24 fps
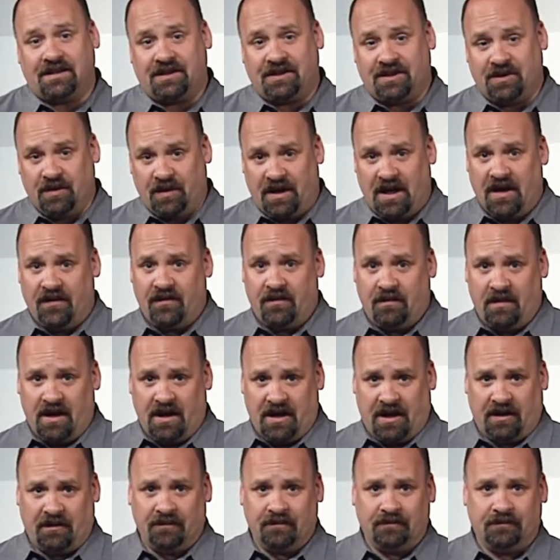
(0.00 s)
to a given
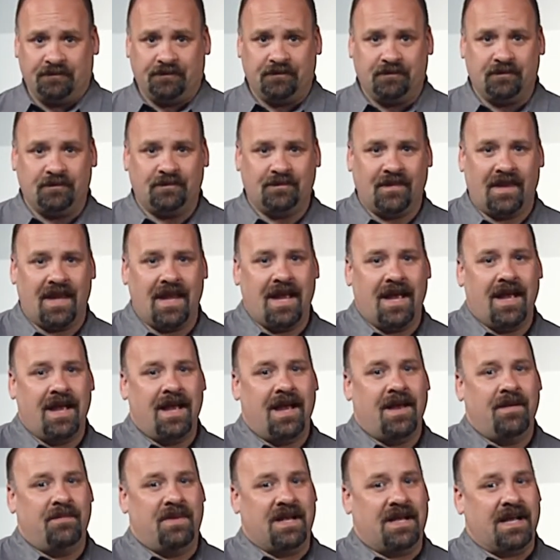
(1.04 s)
meeting.
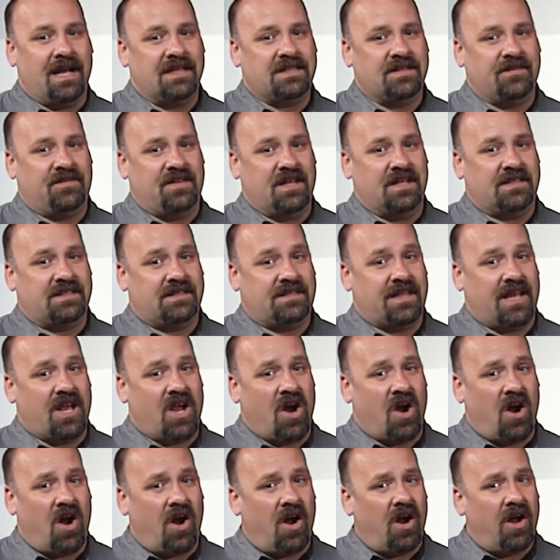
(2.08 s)
Because of this, they
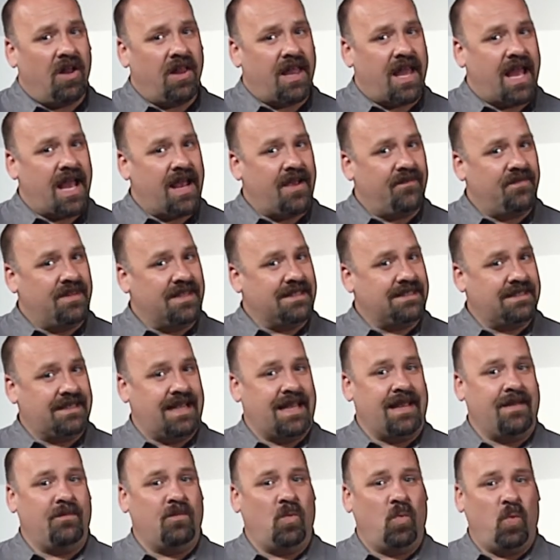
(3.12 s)
all have the
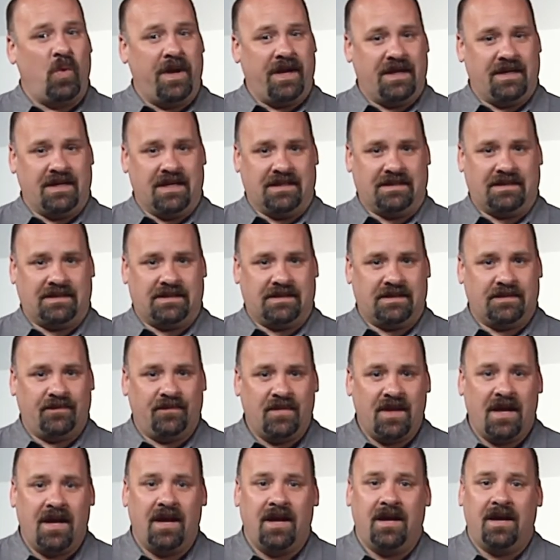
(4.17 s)
same weakness.
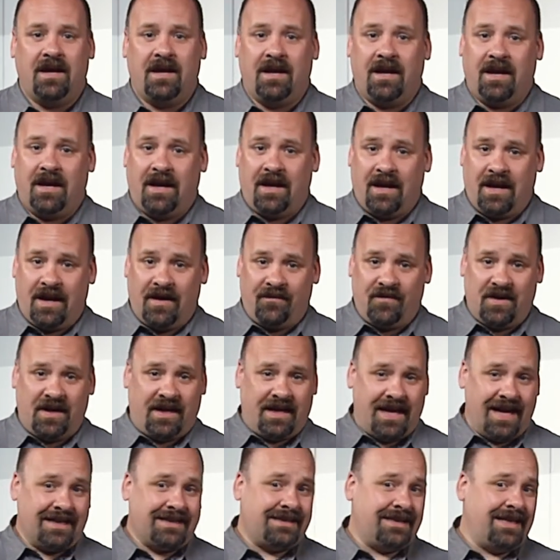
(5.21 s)
If you
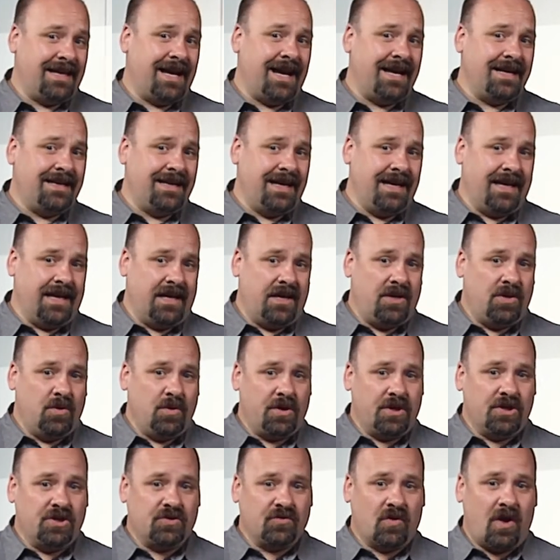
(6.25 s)
guess the ID, you
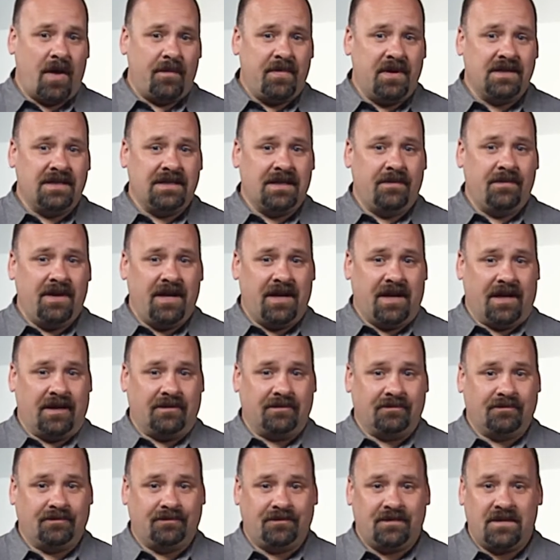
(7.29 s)
can drop into the meeting.
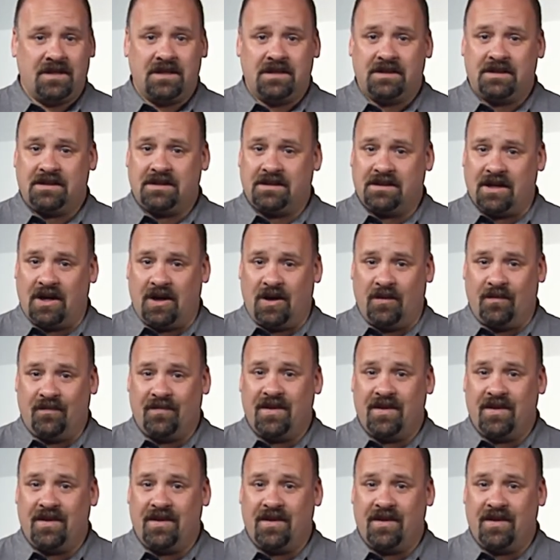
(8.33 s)
So,